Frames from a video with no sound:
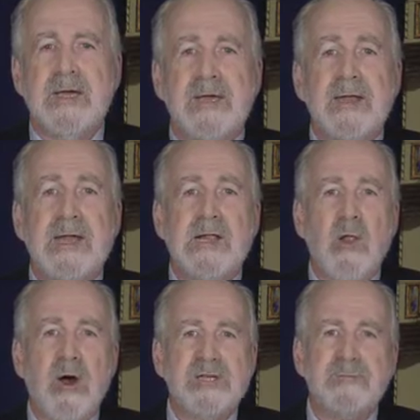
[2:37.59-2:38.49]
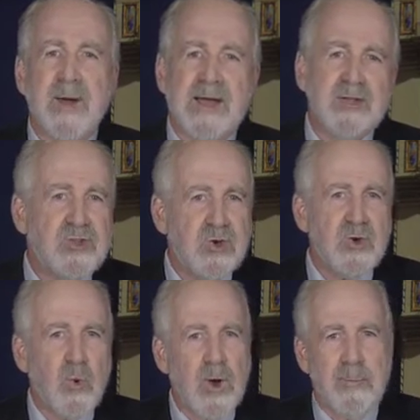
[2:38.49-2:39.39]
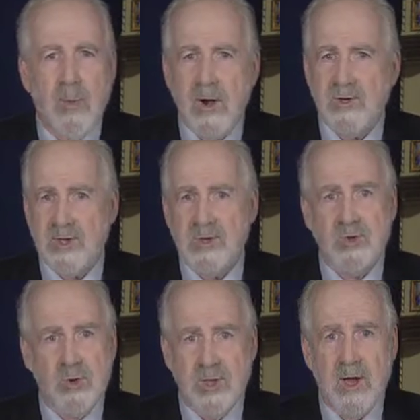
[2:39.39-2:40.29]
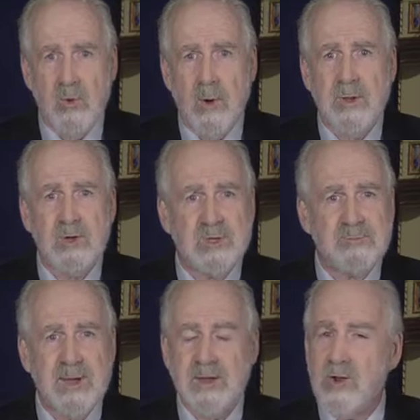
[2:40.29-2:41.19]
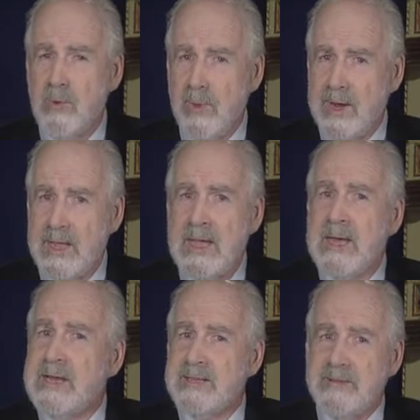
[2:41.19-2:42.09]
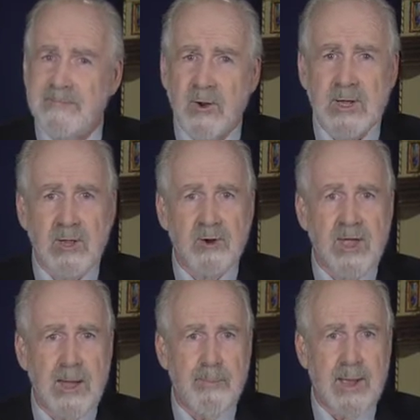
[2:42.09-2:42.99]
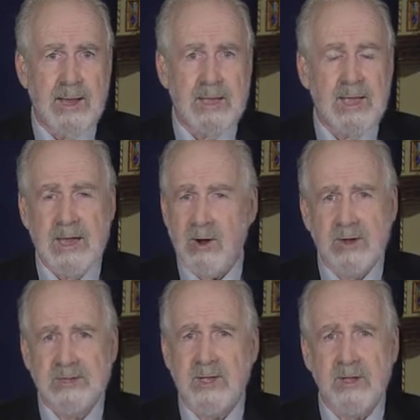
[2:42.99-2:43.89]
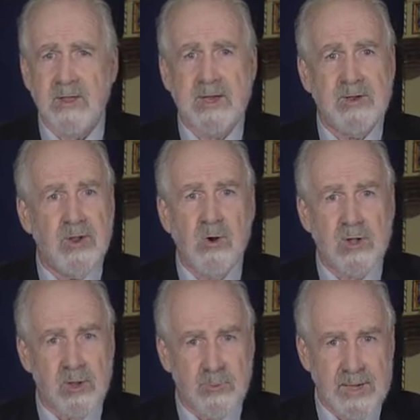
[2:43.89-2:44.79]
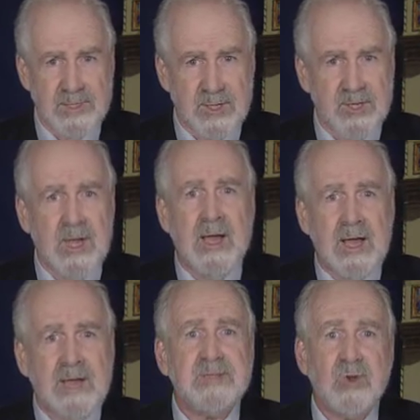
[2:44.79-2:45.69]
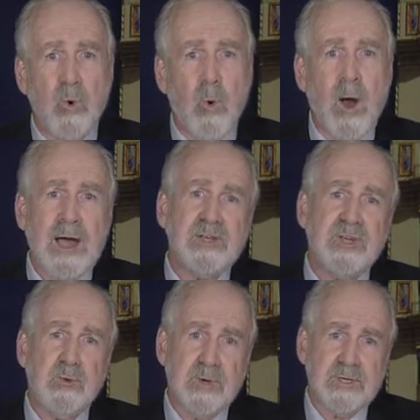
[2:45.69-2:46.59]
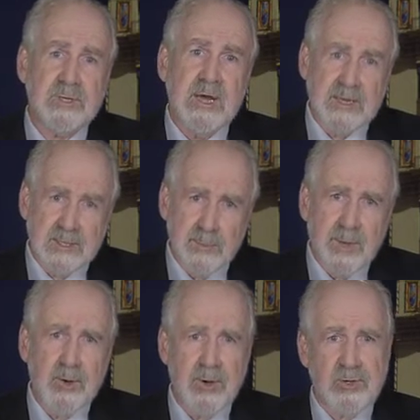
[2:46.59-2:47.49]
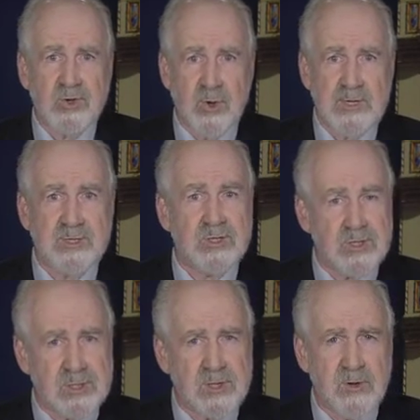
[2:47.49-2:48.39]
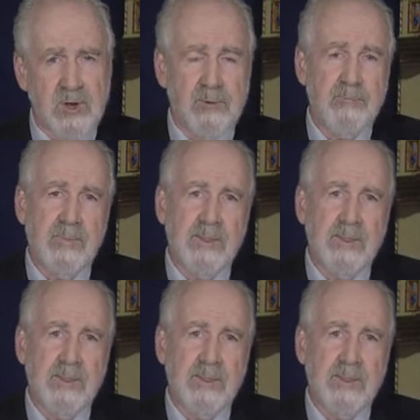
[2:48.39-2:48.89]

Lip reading: Yet he lost by a 2-to-1 margin to a young woman who spent no money, did very little campaigning, and articulated no clear message as to why she was a superior choice to Soto.